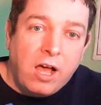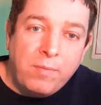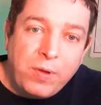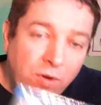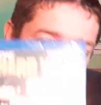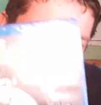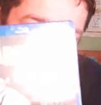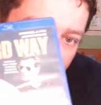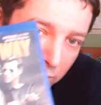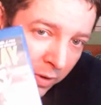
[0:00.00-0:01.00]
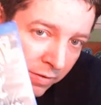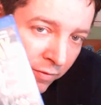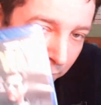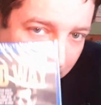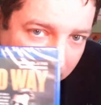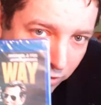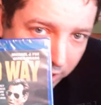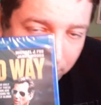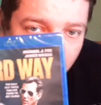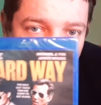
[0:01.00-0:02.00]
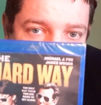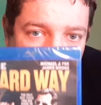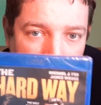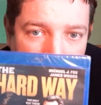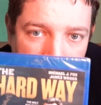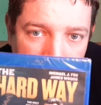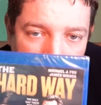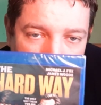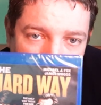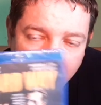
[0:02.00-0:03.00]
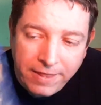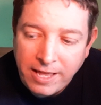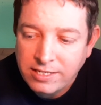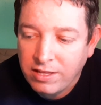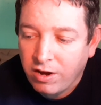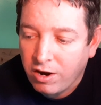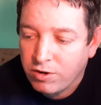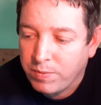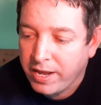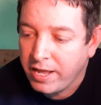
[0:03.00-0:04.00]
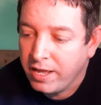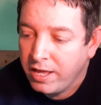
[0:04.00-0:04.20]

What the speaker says: I've been looking for this one from Michael J. Fox for a while, and that's The Hard Way.